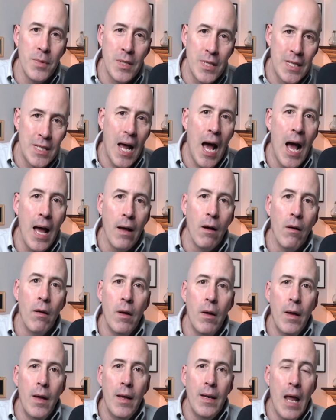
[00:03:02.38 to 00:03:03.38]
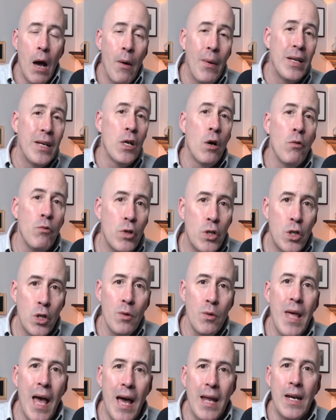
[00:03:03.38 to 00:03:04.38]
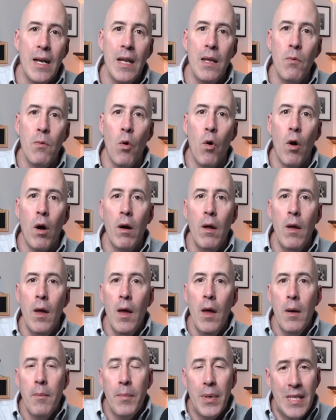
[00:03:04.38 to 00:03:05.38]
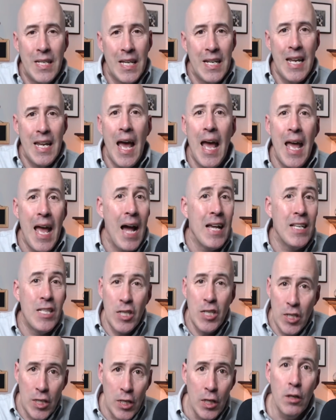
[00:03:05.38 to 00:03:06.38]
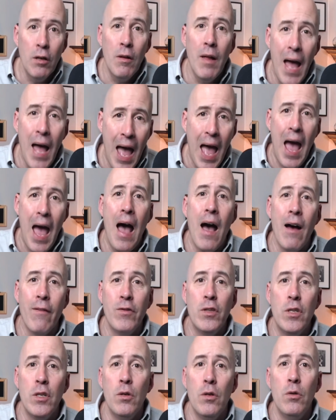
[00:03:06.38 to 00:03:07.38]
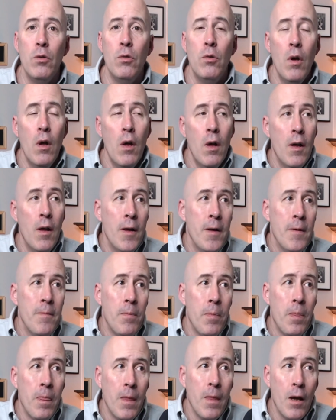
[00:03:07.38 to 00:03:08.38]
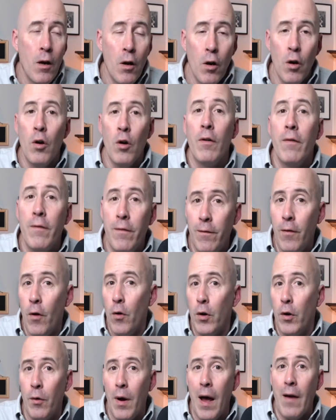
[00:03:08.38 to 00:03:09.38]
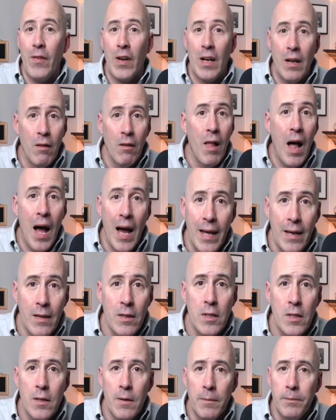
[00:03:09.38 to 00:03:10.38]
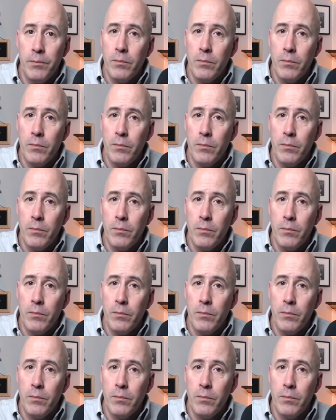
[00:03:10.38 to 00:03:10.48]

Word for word: style. Now, I don't do that anymore, but today I still have to earn photographic clients